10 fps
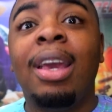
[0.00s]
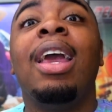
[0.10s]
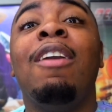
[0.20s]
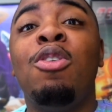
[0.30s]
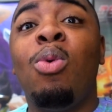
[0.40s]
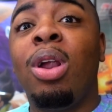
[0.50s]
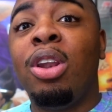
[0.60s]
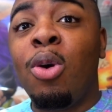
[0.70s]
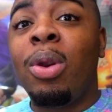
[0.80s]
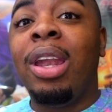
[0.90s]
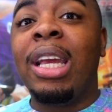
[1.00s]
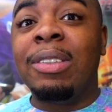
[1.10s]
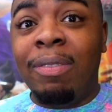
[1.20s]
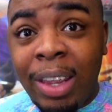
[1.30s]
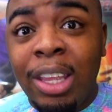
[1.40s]
If you want to know when the
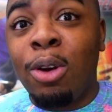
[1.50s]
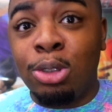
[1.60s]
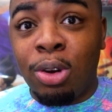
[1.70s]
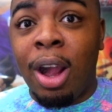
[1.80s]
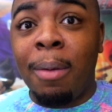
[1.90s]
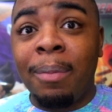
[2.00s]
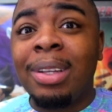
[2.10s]
next video drops,